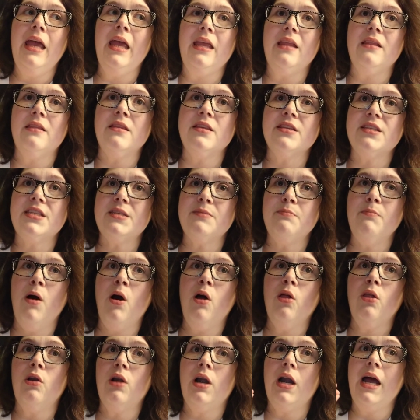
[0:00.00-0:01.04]
And the
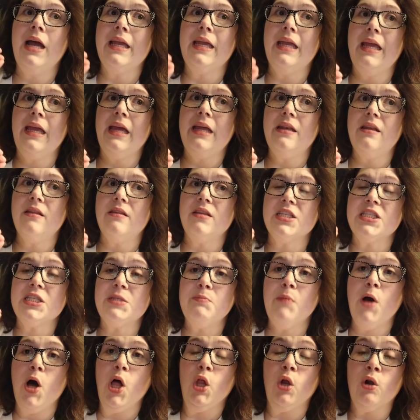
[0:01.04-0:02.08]
smaller I get, the
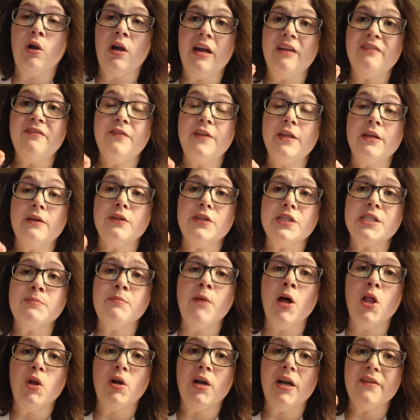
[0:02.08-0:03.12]
smaller I feel, the
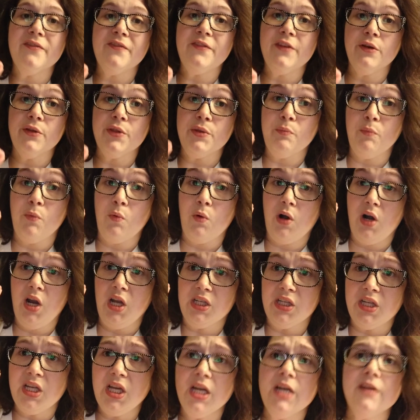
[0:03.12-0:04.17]
smaller I feel, the more
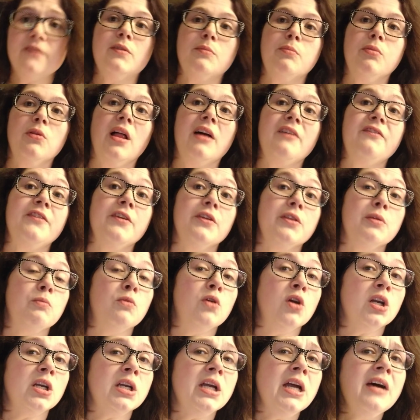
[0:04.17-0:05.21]
uncomfortable I feel, the
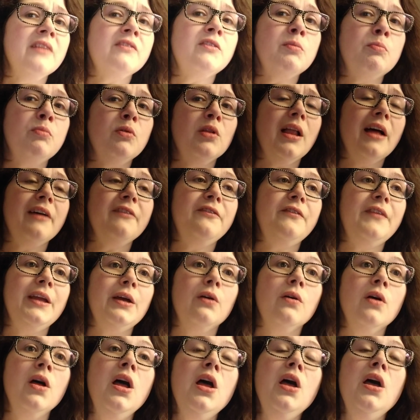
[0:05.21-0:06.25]
more uncomfortable I
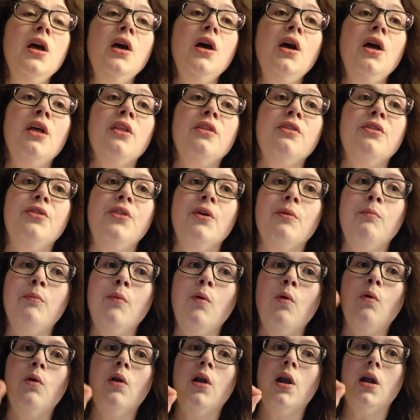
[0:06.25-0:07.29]
feel, the
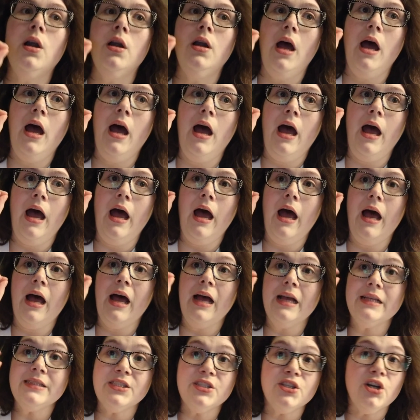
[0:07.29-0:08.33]
more
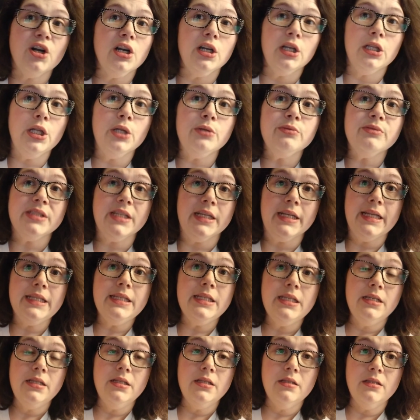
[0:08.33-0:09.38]
I start losing
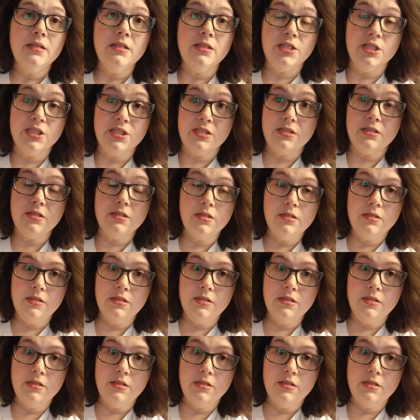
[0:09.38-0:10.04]
it, just